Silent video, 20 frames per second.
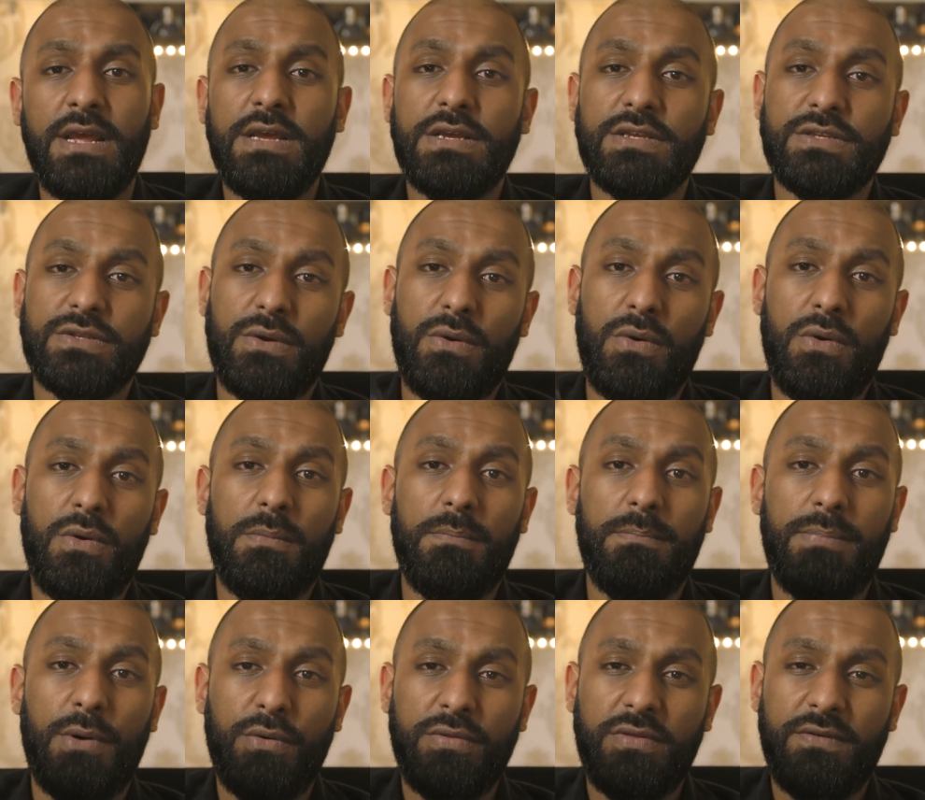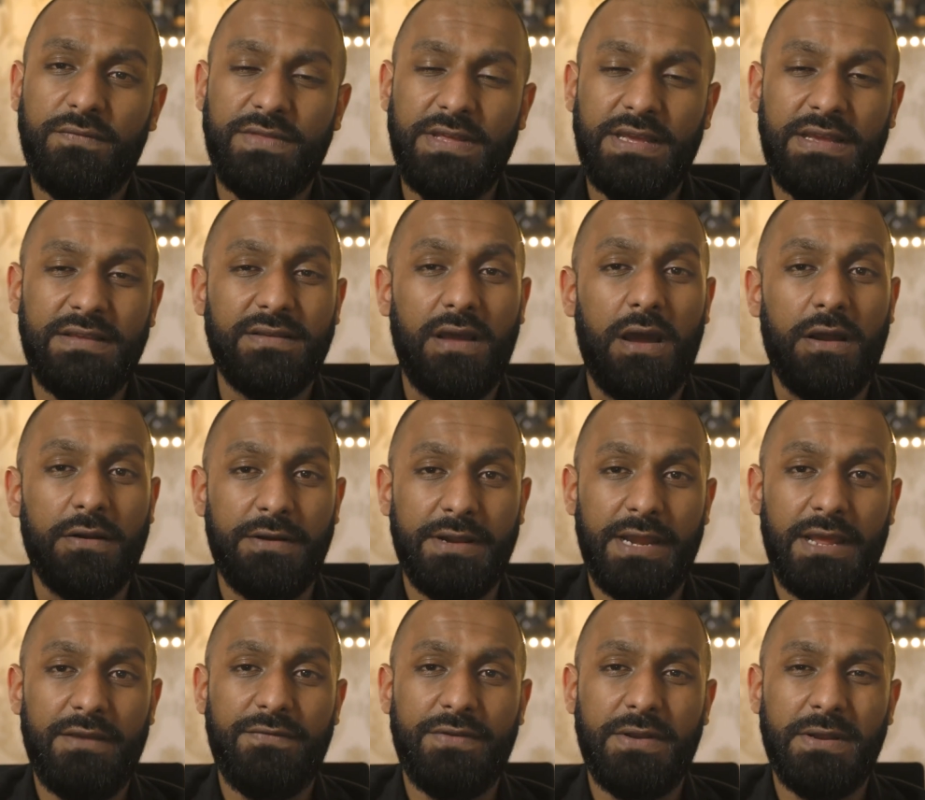So both of these are
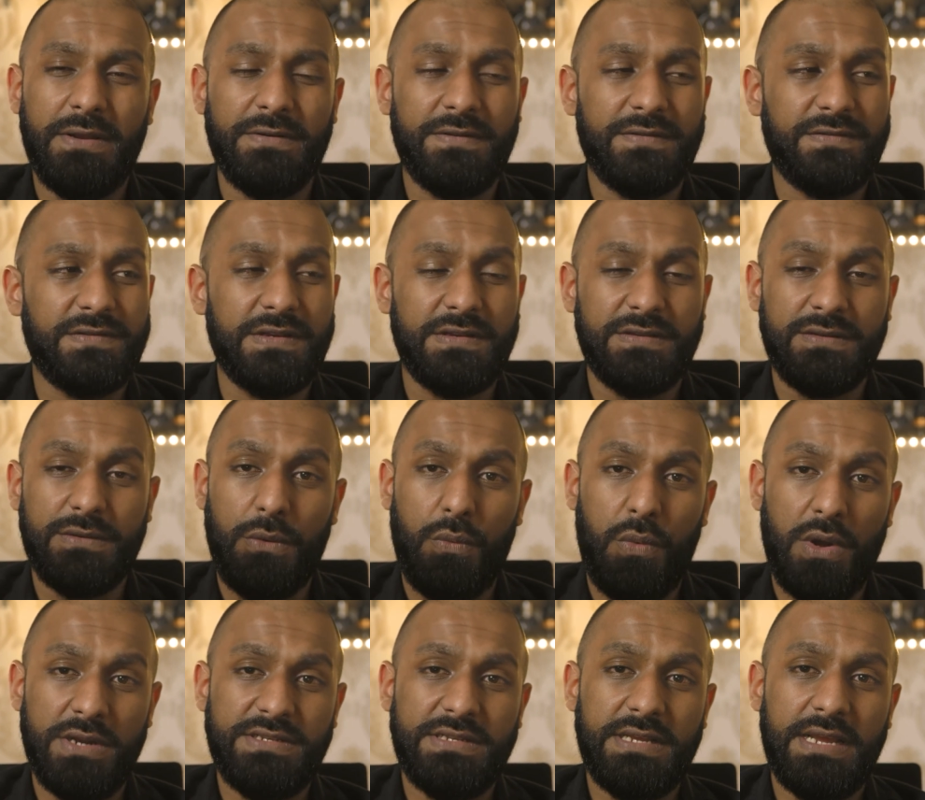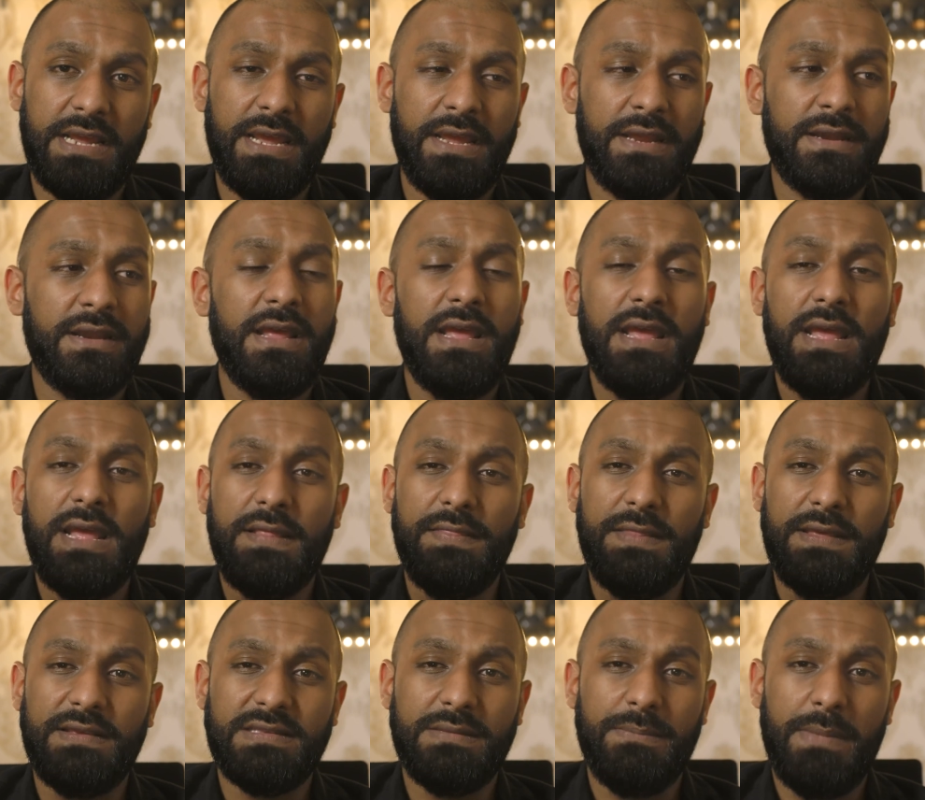great fragrances. Once again,
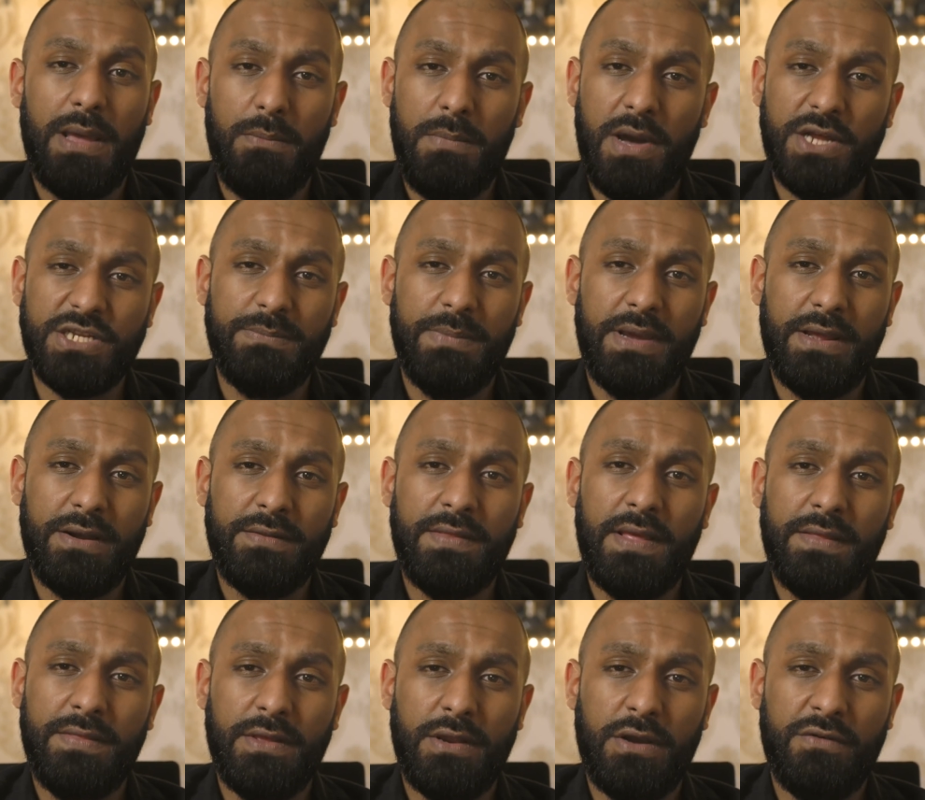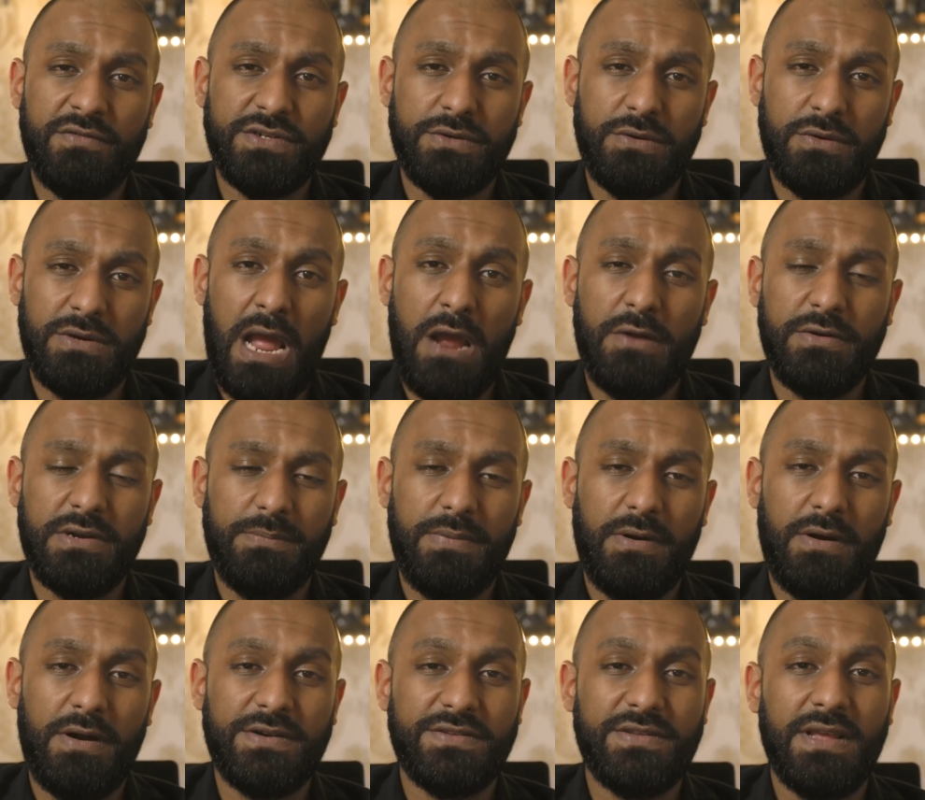they smell much better than the original
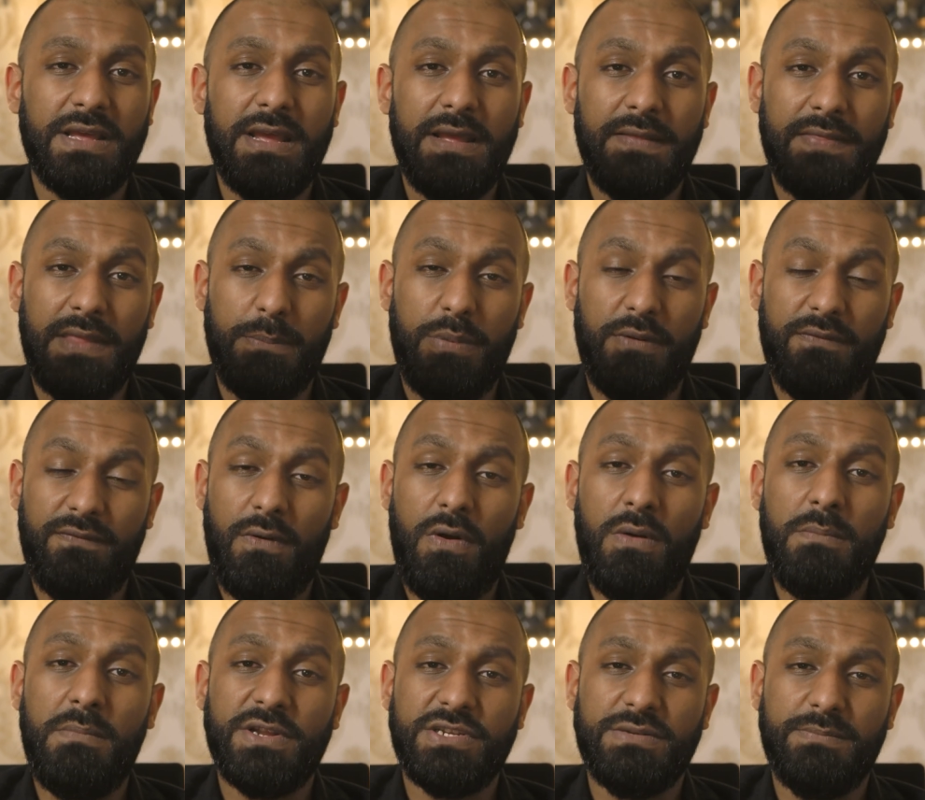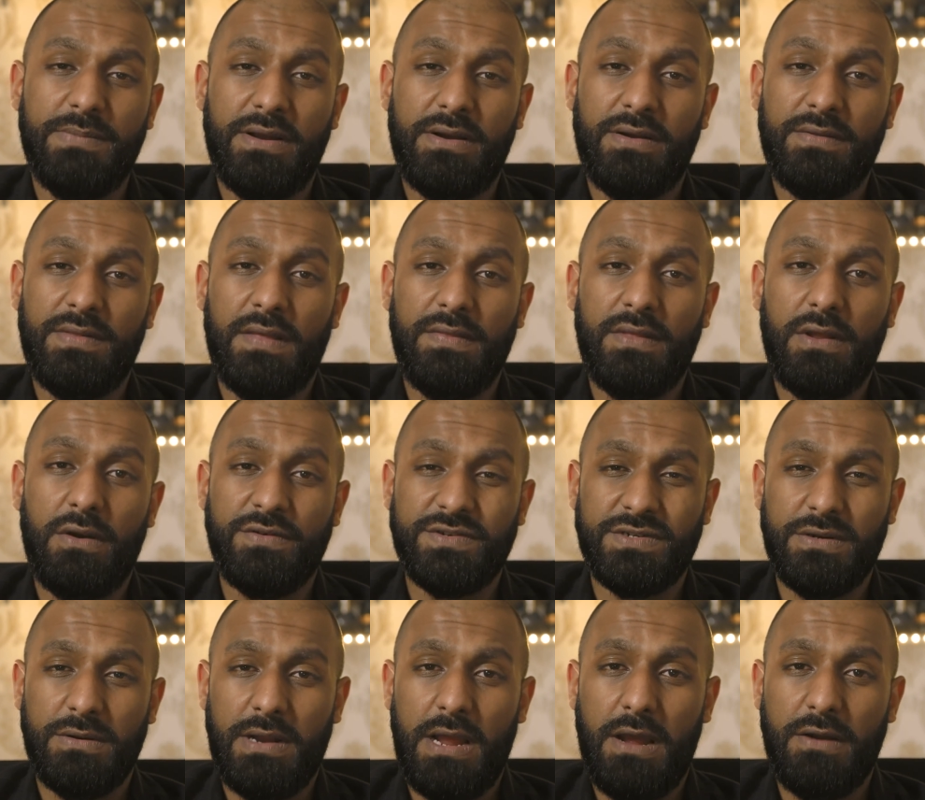counterparts. They perform much better than the
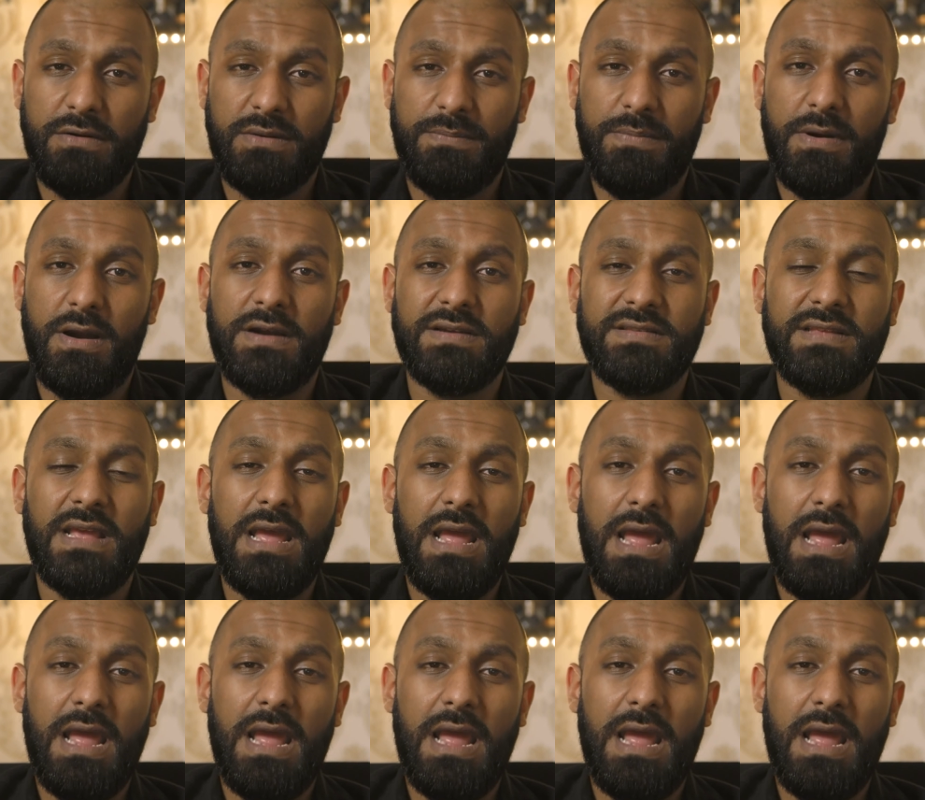original counterparts.